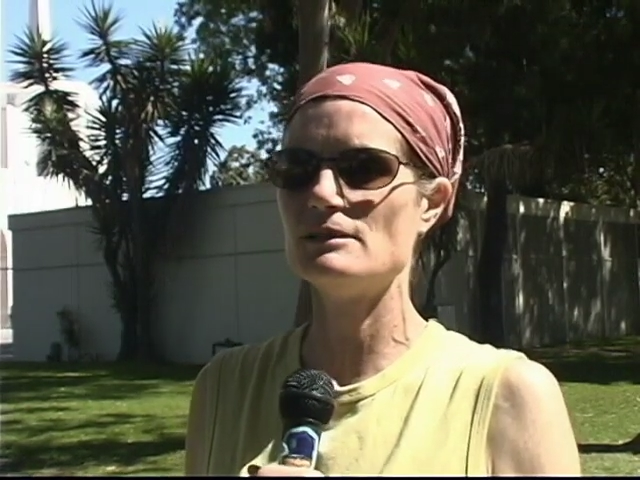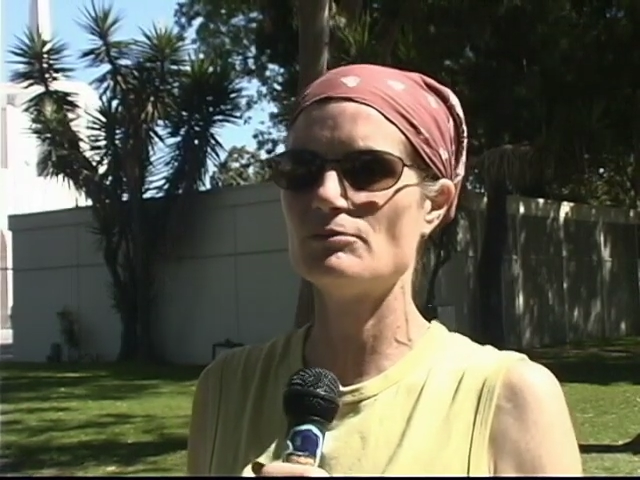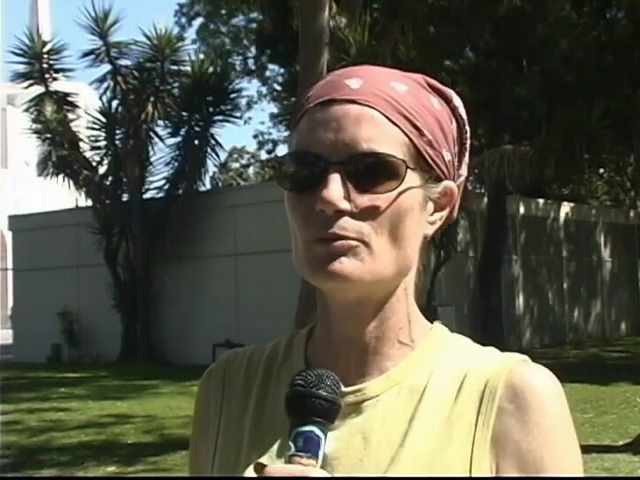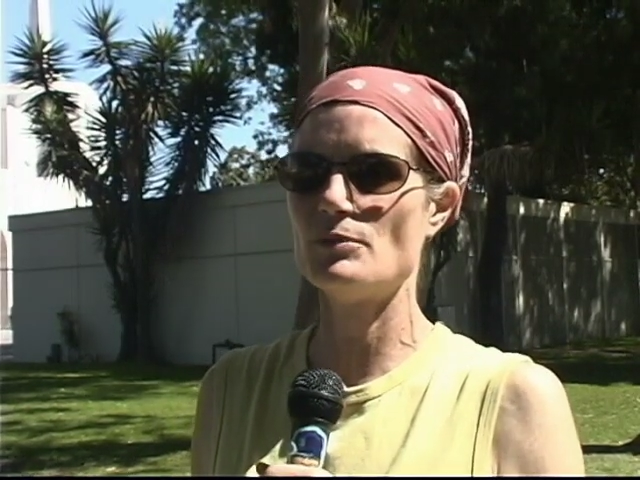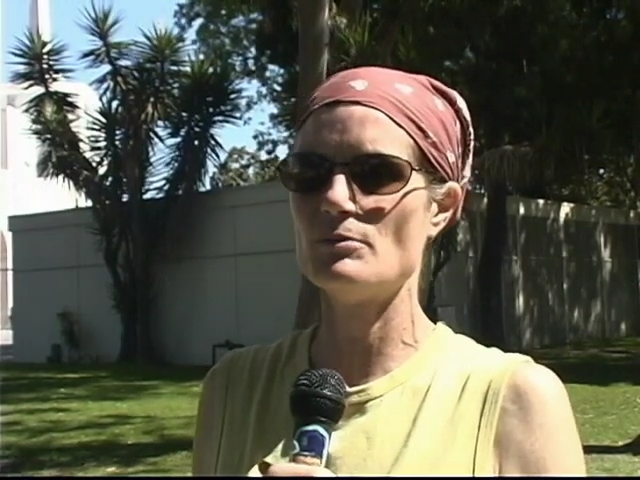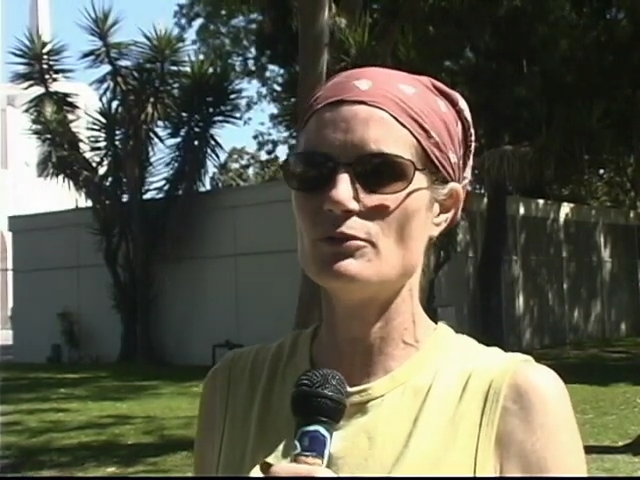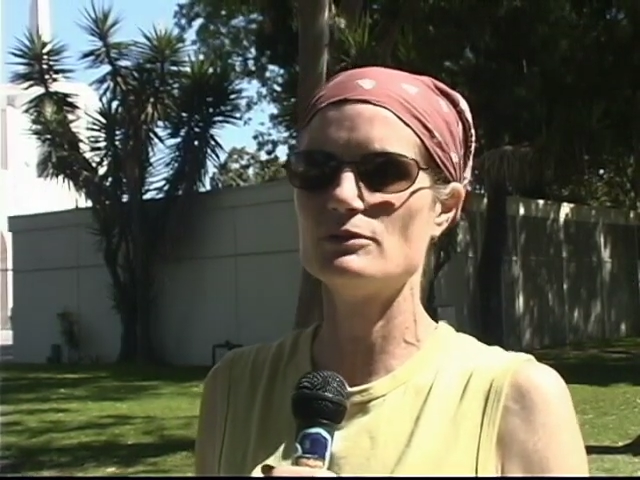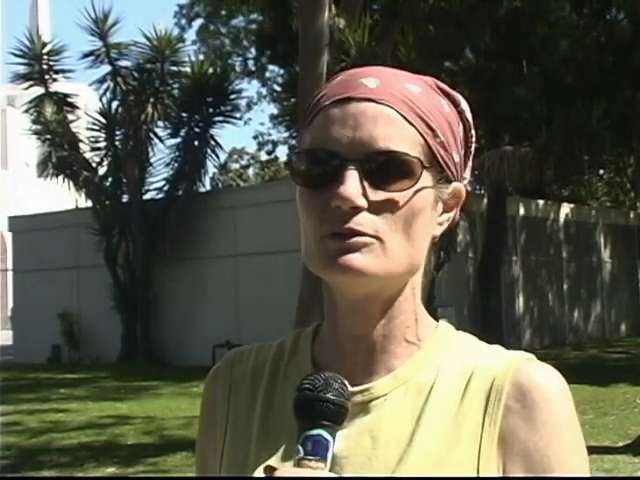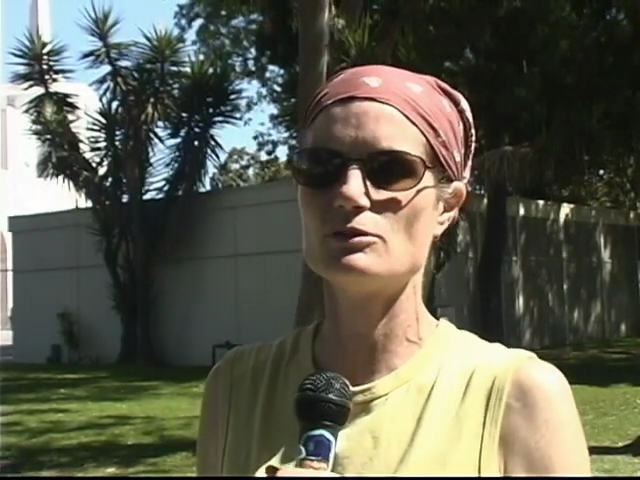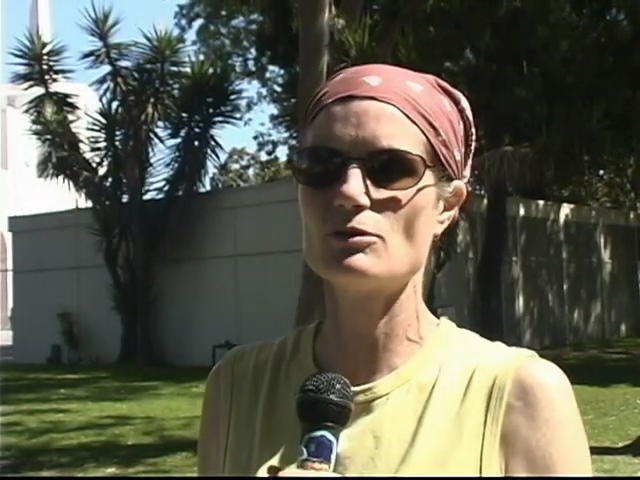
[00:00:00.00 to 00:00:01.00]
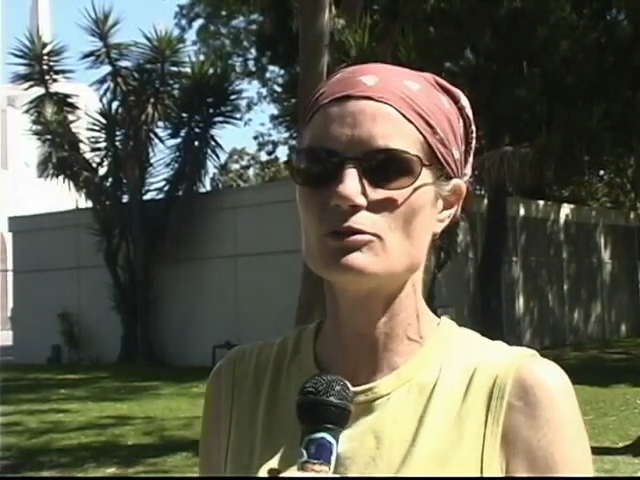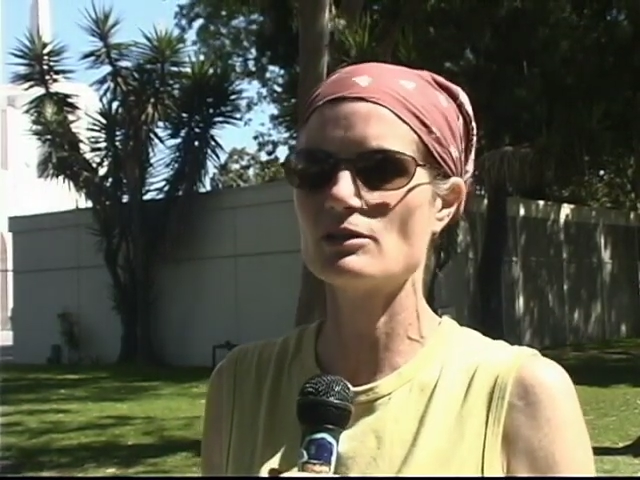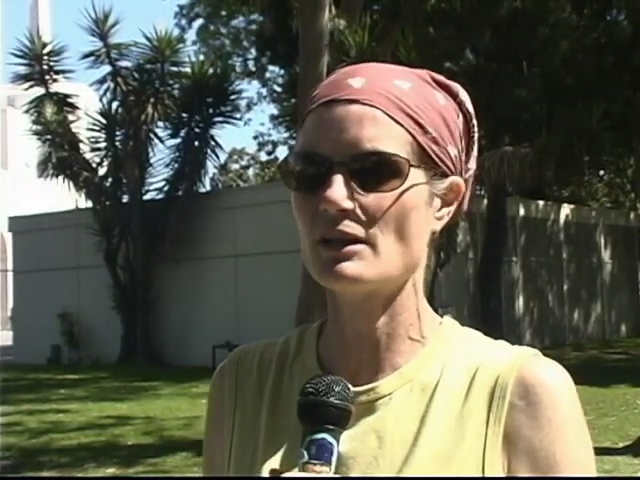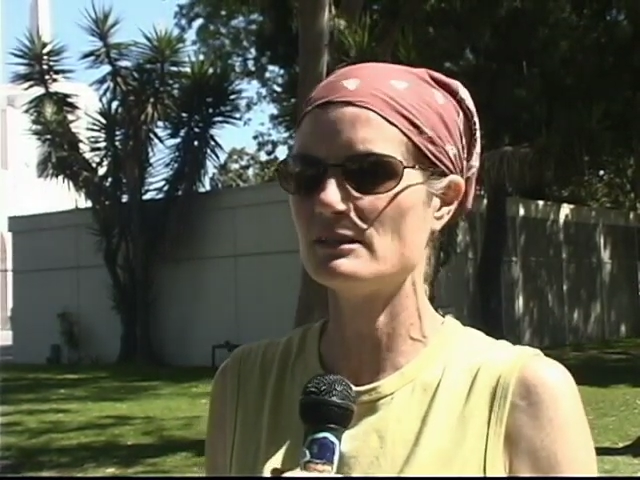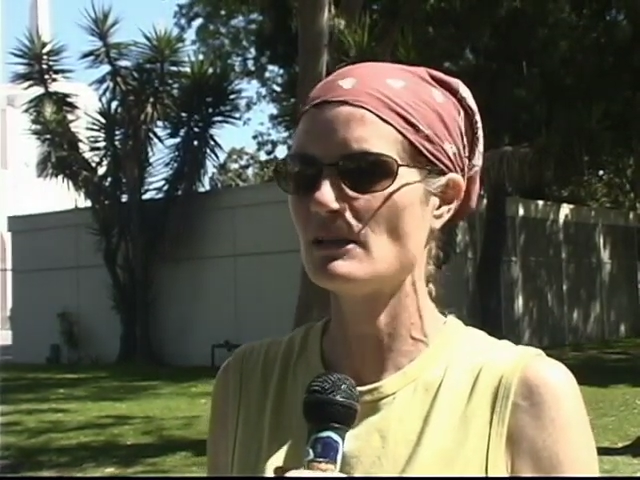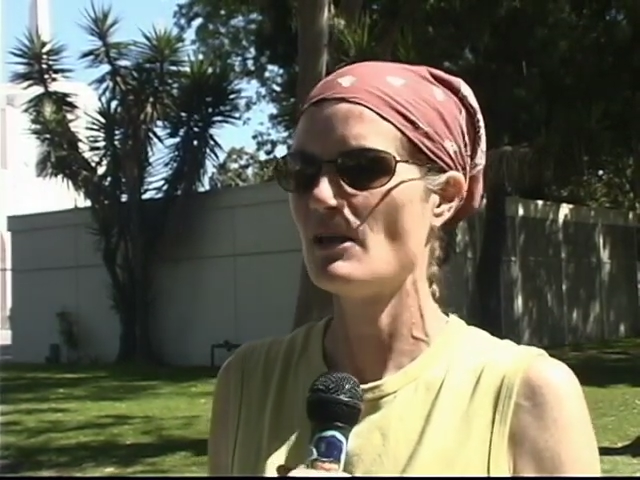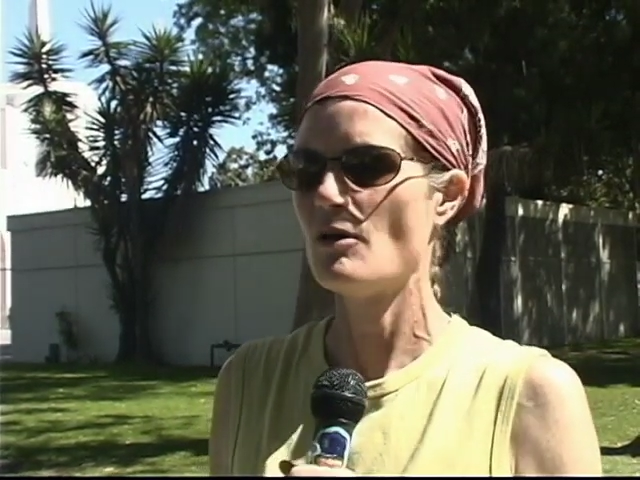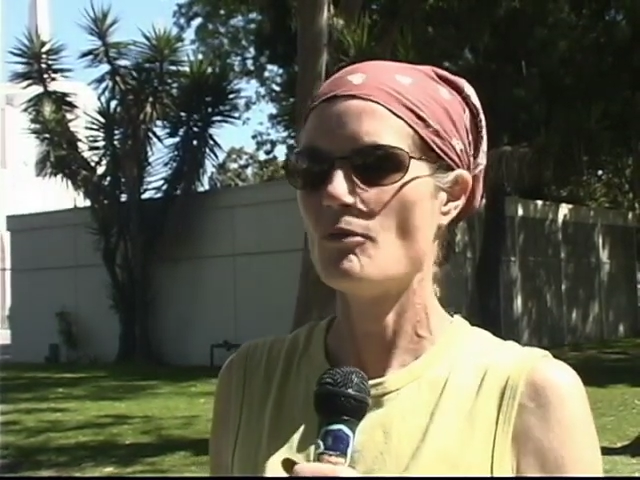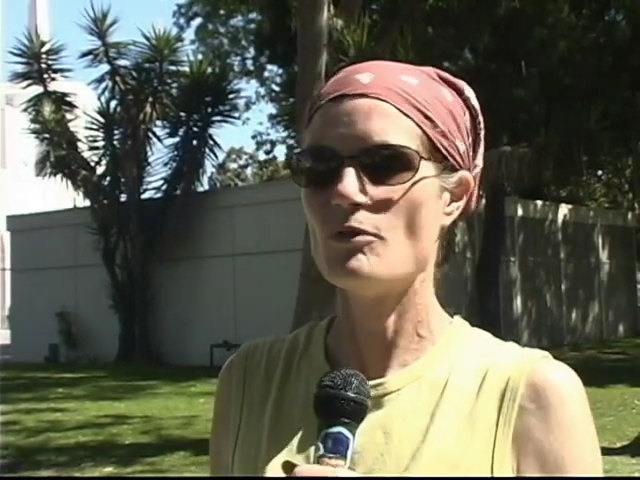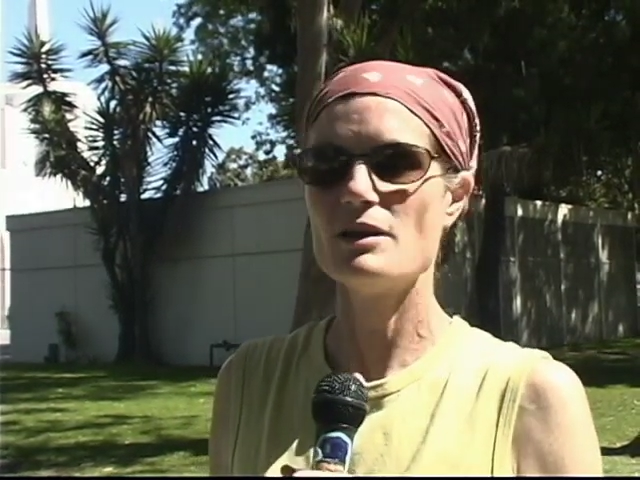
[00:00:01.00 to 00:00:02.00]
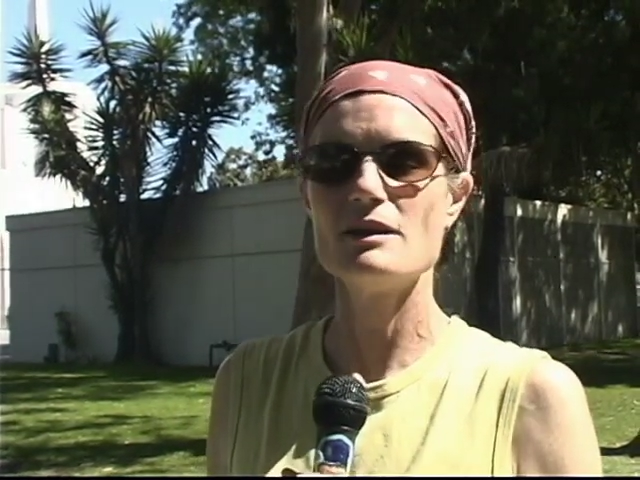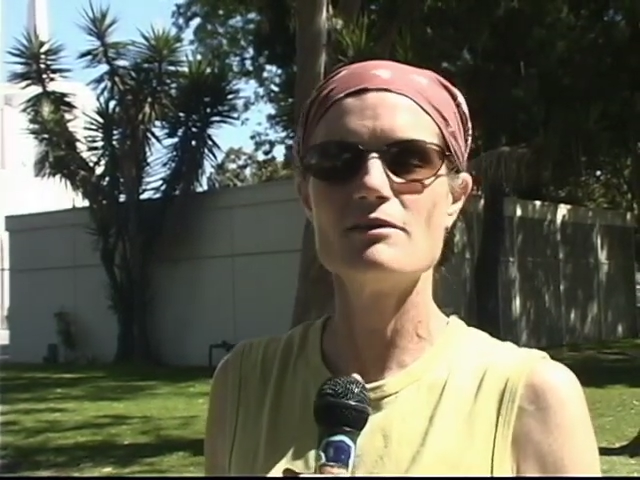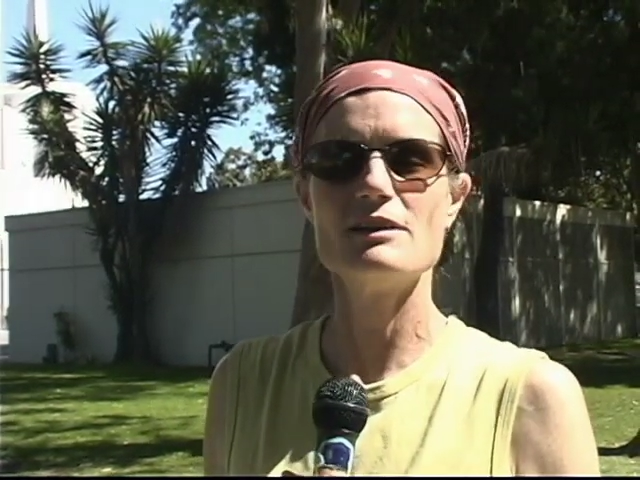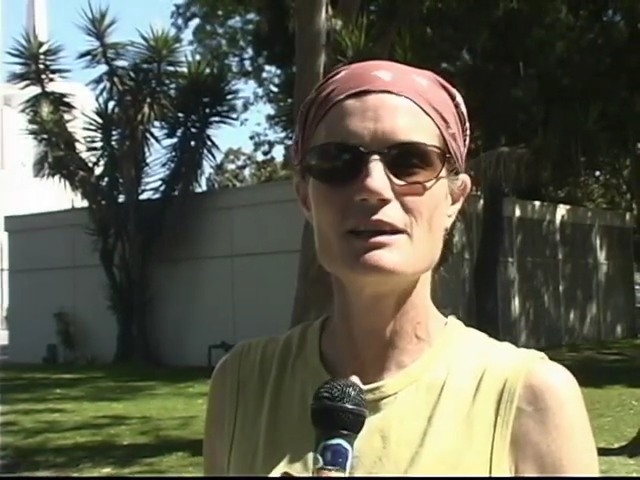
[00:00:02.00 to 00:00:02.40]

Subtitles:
for pit bulls to socialize. Well, here it